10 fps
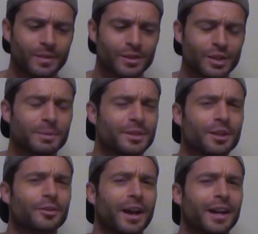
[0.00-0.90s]
Some of the
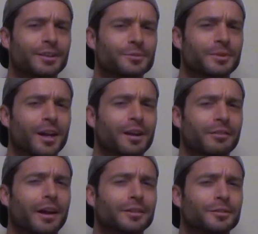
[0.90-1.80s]
other actors were kind
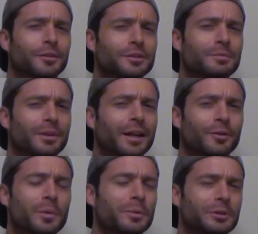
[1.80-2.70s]
of assholes, but I
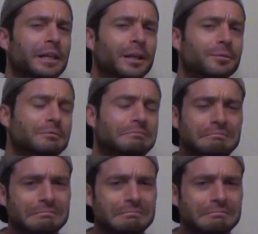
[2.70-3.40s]
don't remember their names.